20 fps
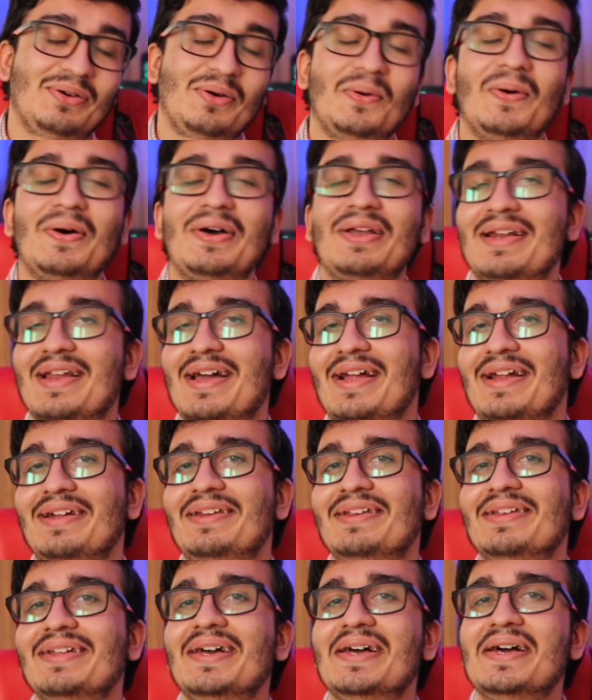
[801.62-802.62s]

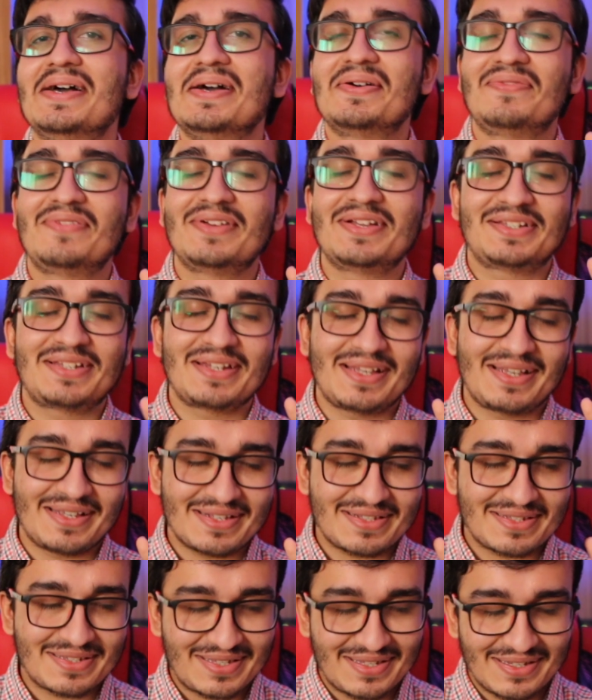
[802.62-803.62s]
overnight, which
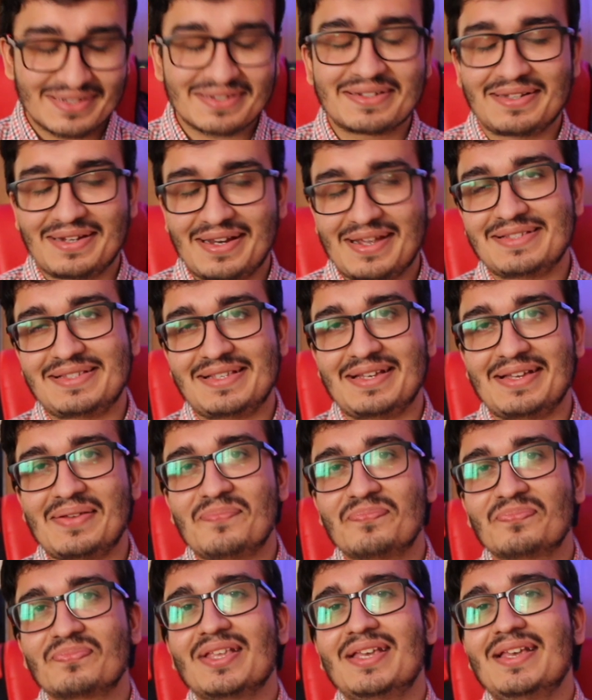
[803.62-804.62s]
is crazy.
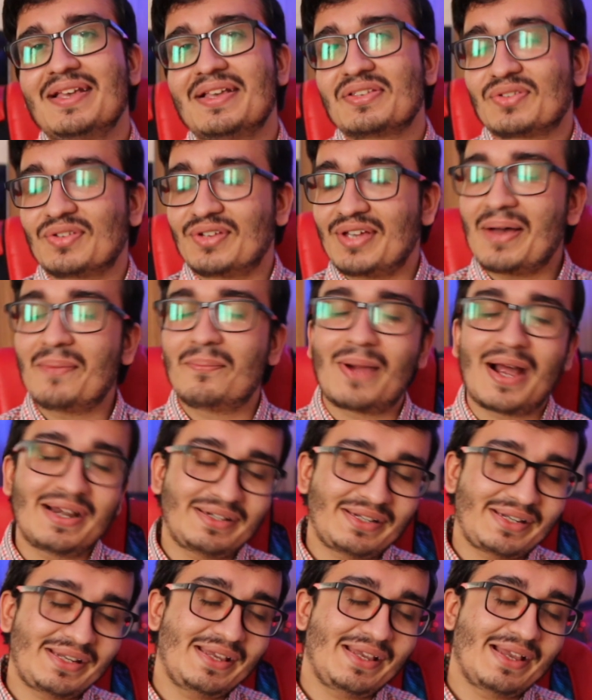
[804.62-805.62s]
So yeah,
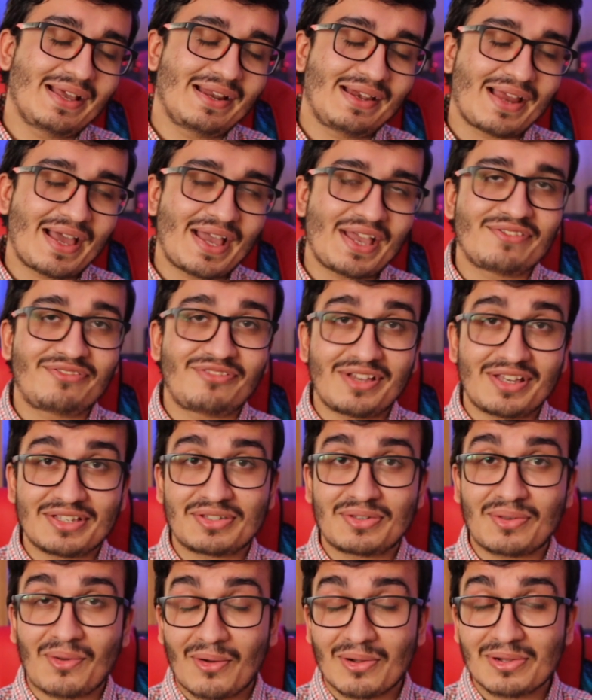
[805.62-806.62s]
battery life
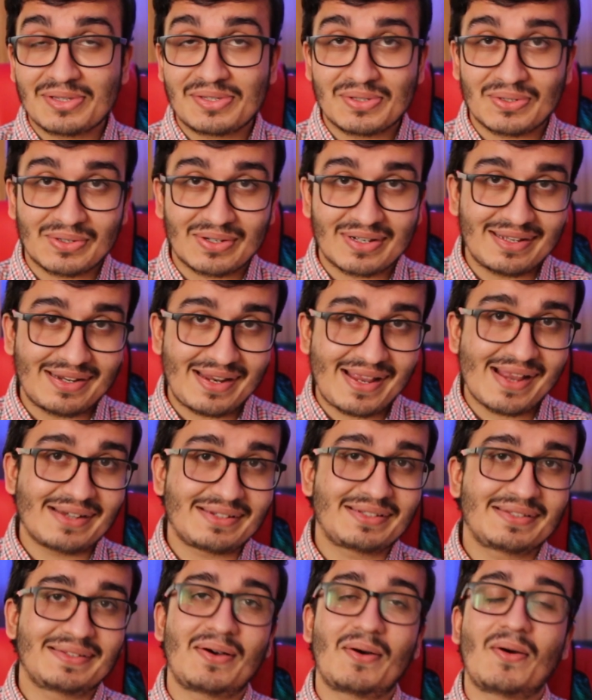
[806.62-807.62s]
is also
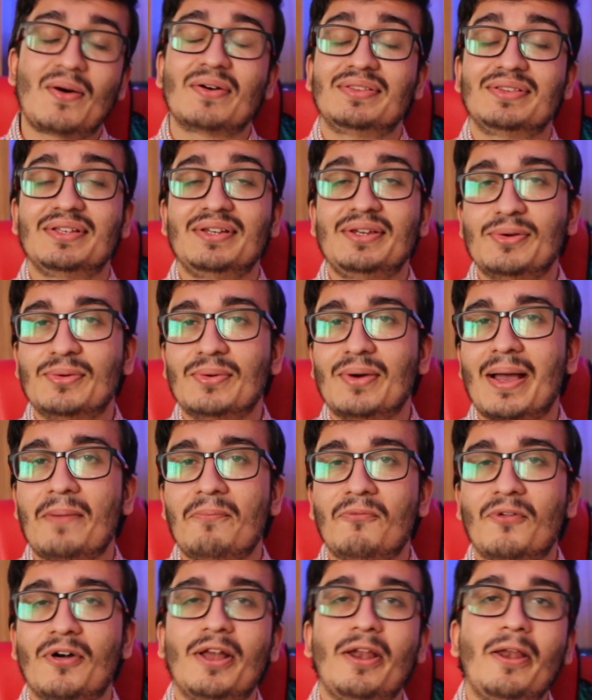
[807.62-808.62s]
great on the new
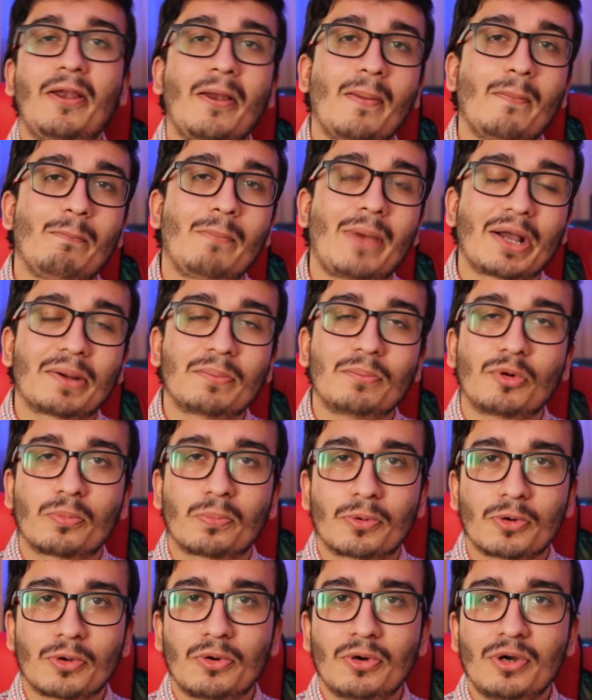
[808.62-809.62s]
M1
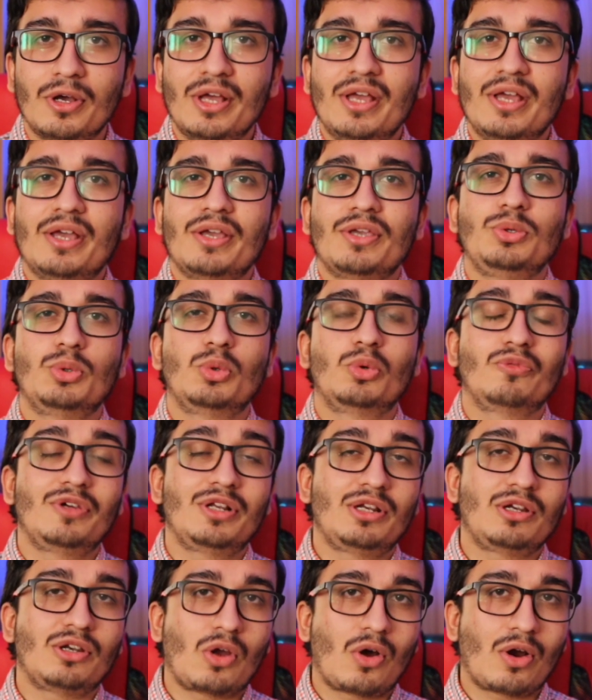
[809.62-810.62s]
MacBook Pro. You
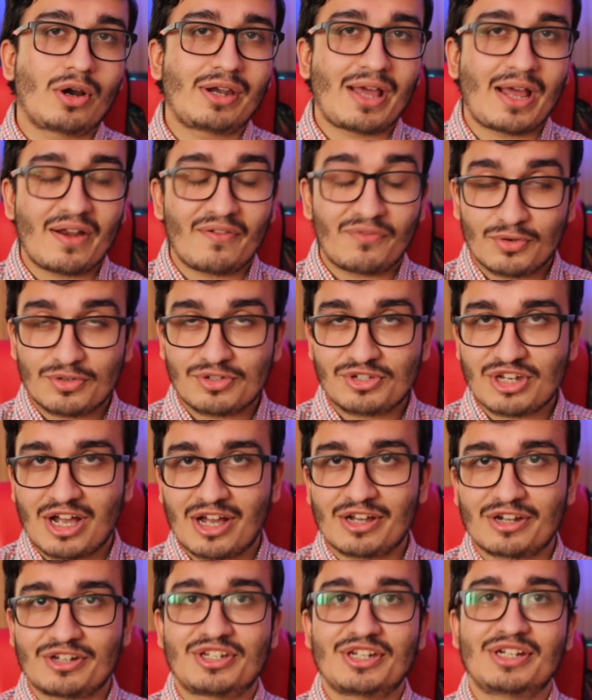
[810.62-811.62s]
will not have to
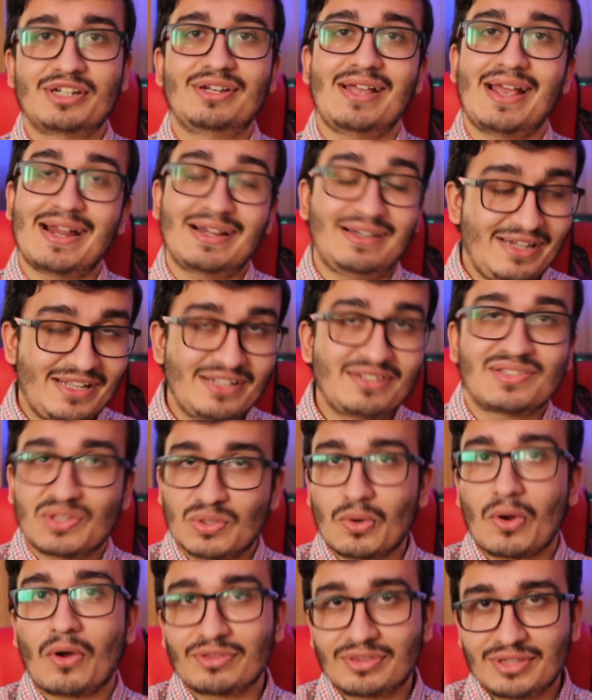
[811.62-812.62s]
charge it at least
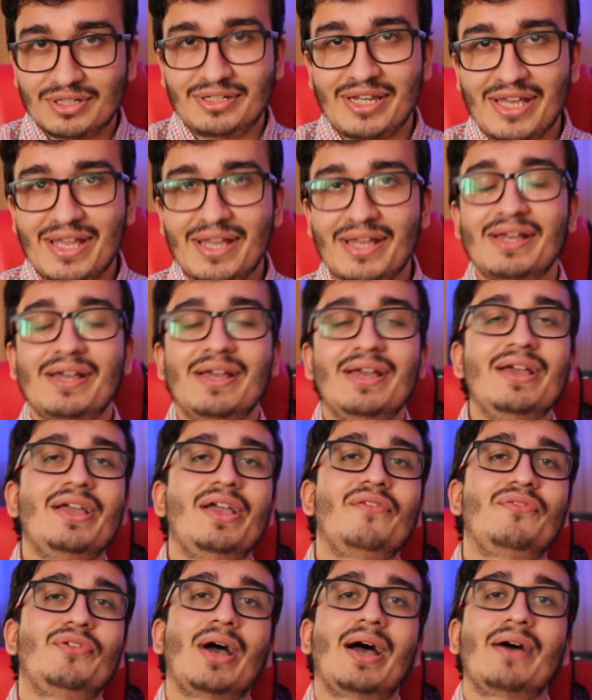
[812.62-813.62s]
throughout the day.
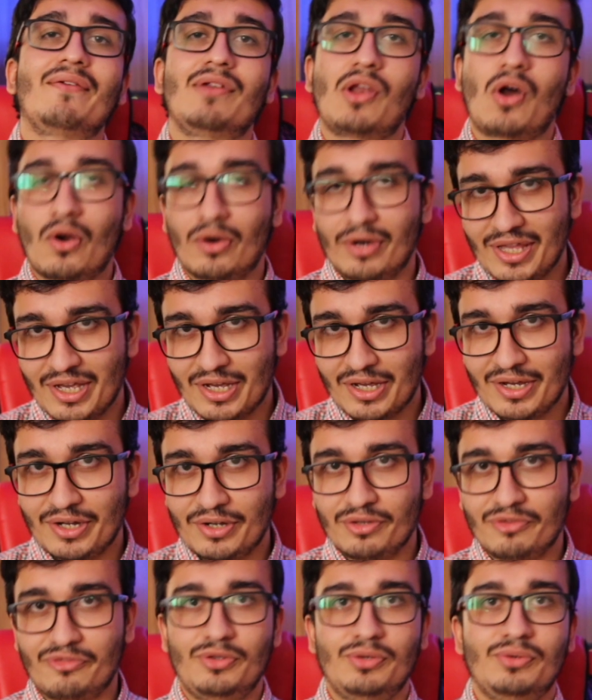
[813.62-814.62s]
If you have a long day
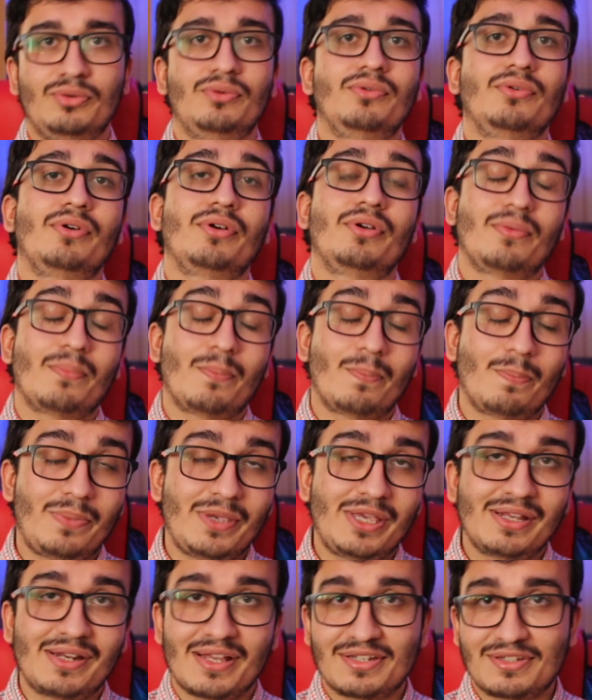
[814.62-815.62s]
ahead of you,
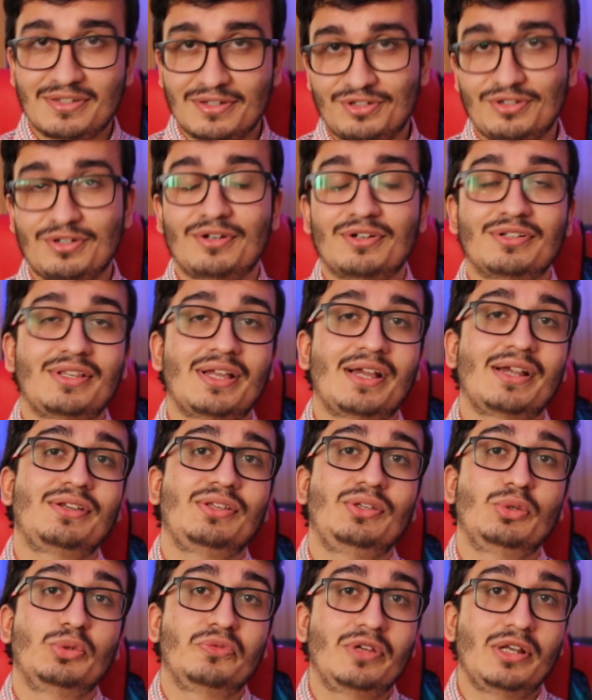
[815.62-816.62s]
be rest assured that
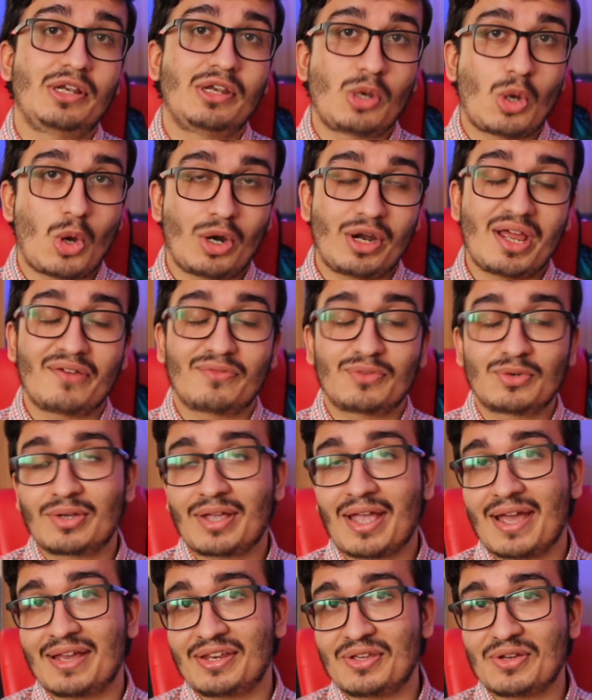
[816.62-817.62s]
you will not have to
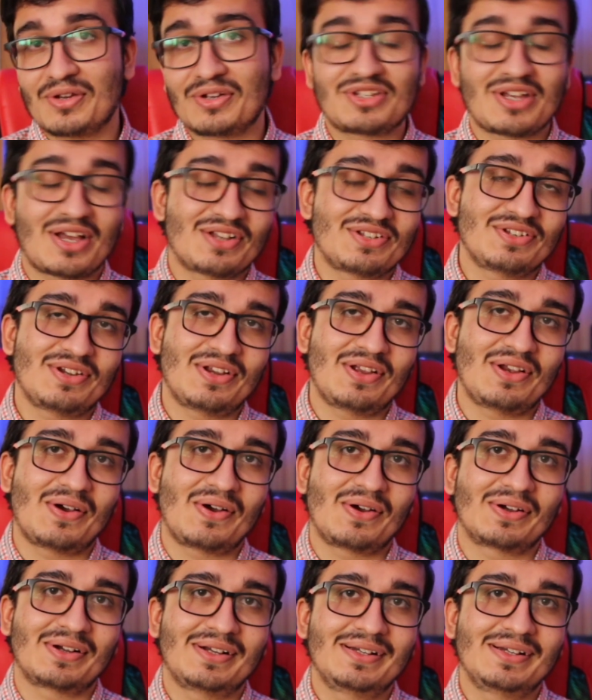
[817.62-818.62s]
carry your charger along.